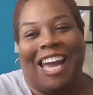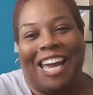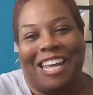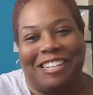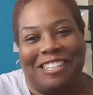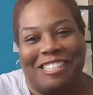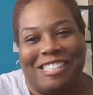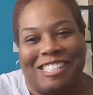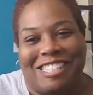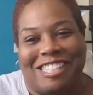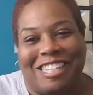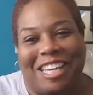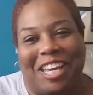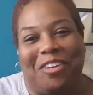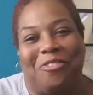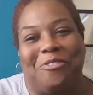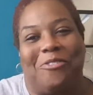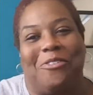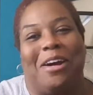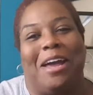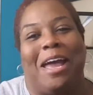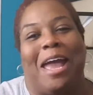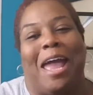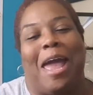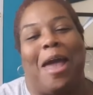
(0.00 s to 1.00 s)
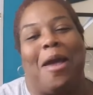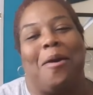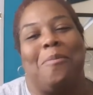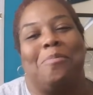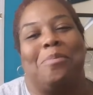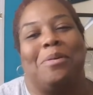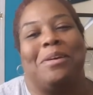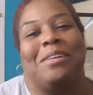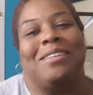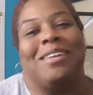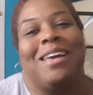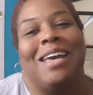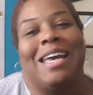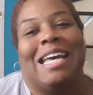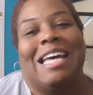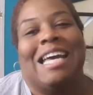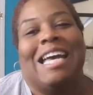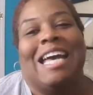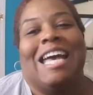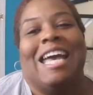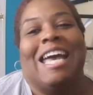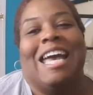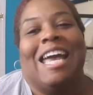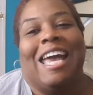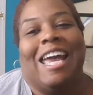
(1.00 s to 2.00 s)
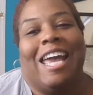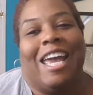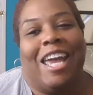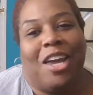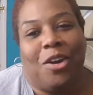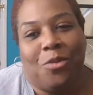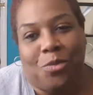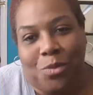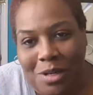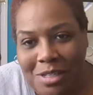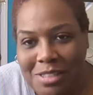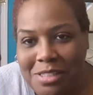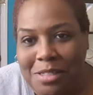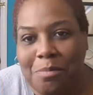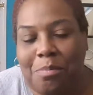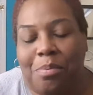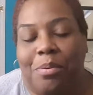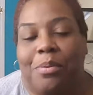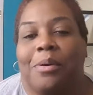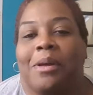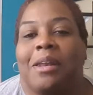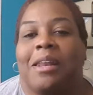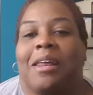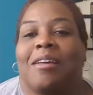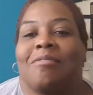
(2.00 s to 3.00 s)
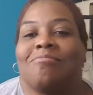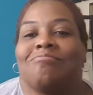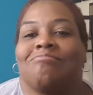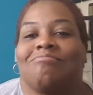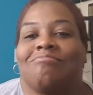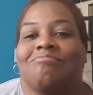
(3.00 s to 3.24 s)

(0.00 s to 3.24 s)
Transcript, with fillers: kind of see what happened. It wasn't pretty.